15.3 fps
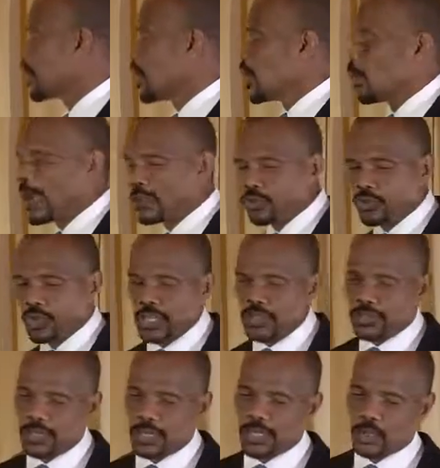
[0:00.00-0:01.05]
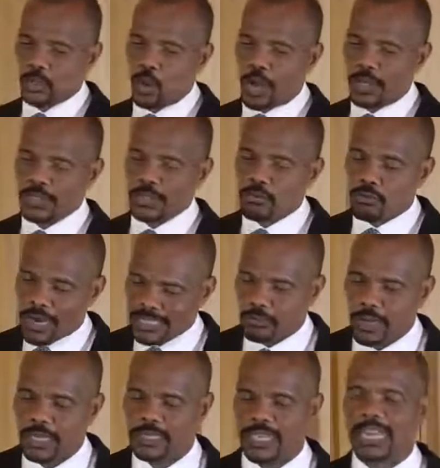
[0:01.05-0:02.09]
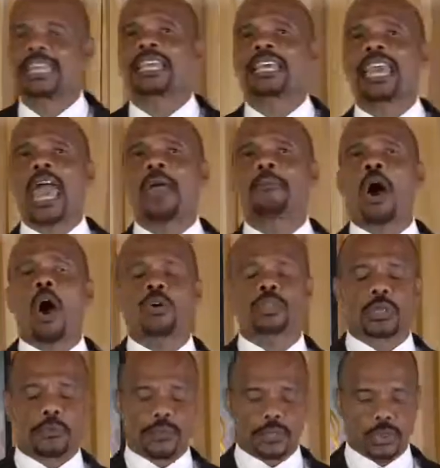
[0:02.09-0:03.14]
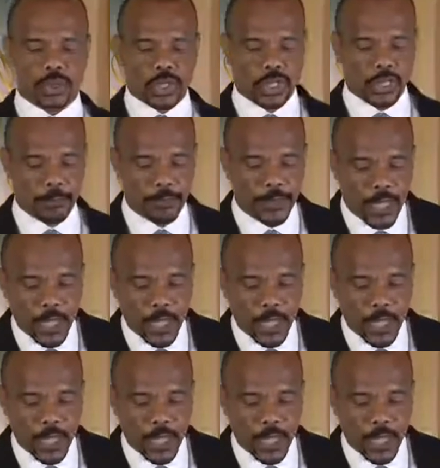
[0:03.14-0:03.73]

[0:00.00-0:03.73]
when Jesus was resurrected and came out of the tomb,